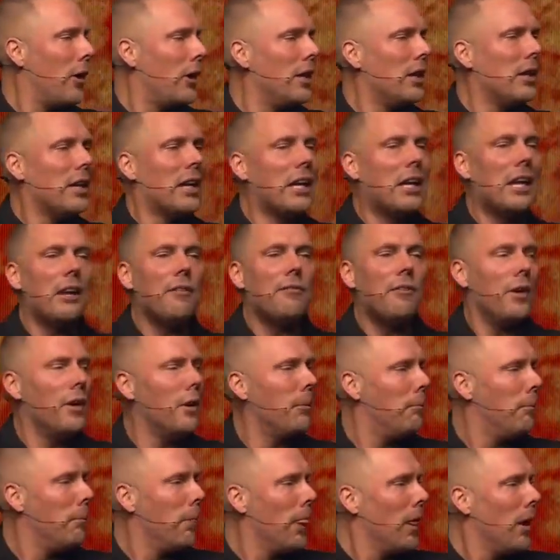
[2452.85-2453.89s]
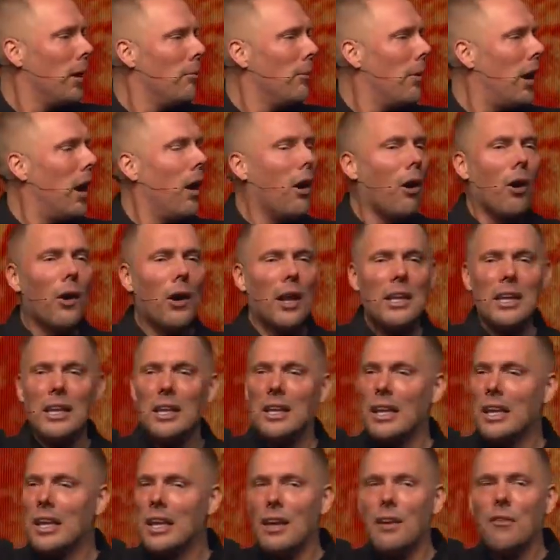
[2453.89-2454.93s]
I need to give him my heart. I
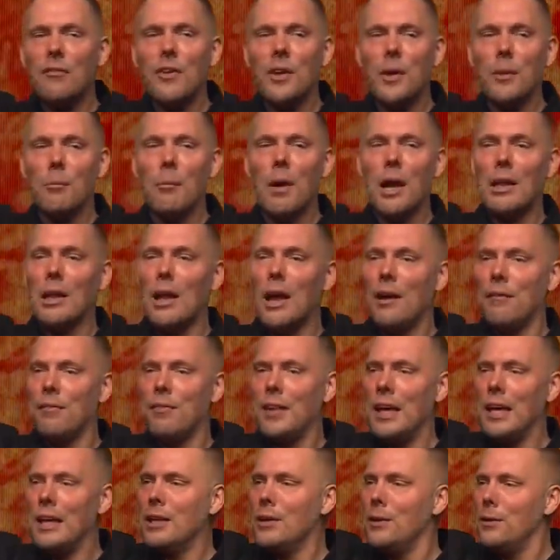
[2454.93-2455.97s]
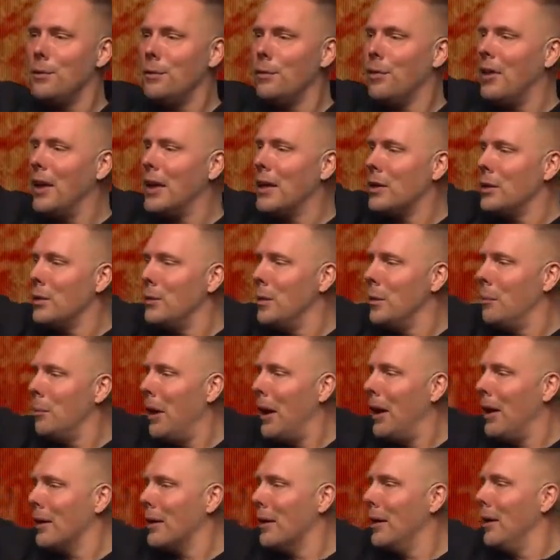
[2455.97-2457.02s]
need to give him my life. Thank you in the
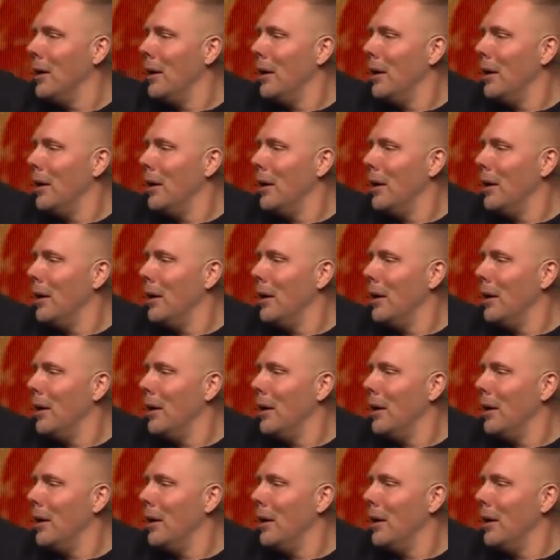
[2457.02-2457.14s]
back.